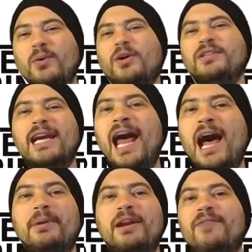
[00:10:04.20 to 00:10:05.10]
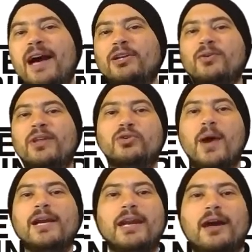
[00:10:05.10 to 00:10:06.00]
the worst that can happen if I do this
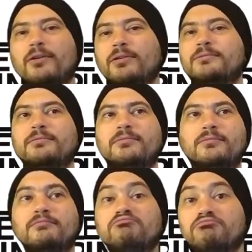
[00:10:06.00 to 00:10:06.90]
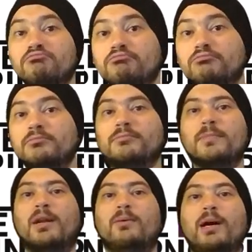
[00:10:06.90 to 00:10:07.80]
right now?
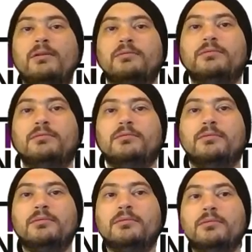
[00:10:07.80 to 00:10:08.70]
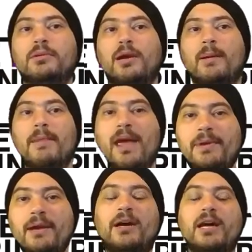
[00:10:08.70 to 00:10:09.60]
Well,
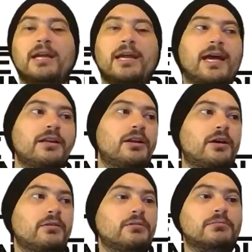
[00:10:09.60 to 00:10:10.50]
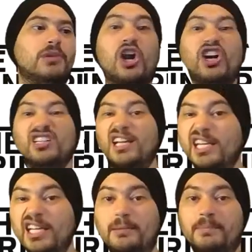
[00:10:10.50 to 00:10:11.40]
maybe I'm going to get, hurt a
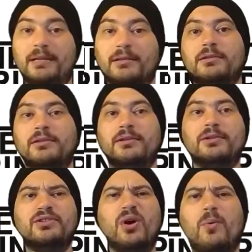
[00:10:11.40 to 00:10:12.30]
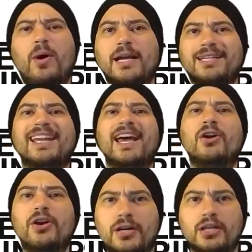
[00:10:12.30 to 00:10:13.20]
little bit. So what? Get
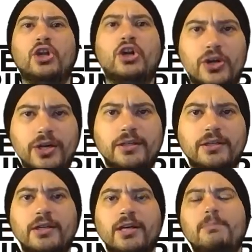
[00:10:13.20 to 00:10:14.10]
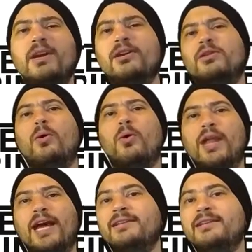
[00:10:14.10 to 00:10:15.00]
hurt, learn. Because
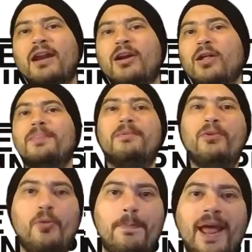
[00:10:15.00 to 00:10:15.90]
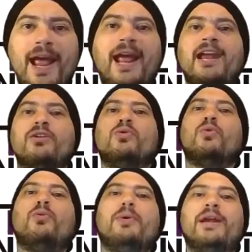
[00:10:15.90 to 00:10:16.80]
like I said, through pain,
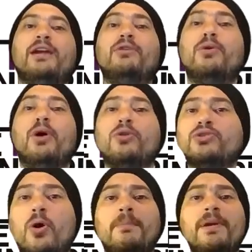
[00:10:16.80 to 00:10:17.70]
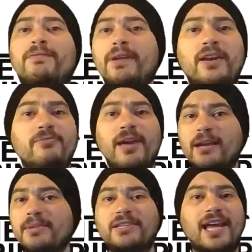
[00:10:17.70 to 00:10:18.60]
we grow. Don't be afraid of
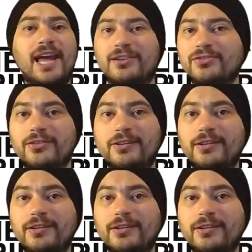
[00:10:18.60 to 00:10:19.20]
making mistakes.